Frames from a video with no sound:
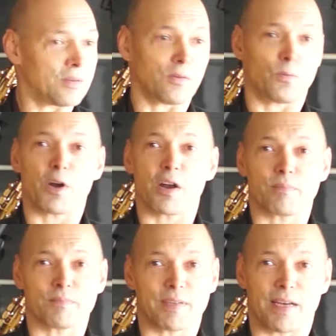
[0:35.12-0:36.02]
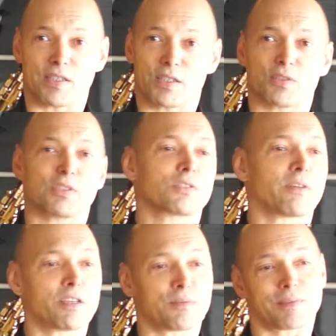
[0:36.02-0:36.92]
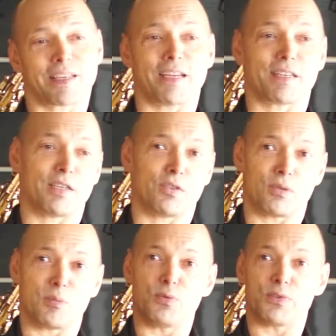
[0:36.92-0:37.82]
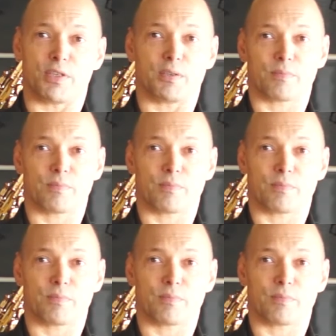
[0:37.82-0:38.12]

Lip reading: where I try to get into the music,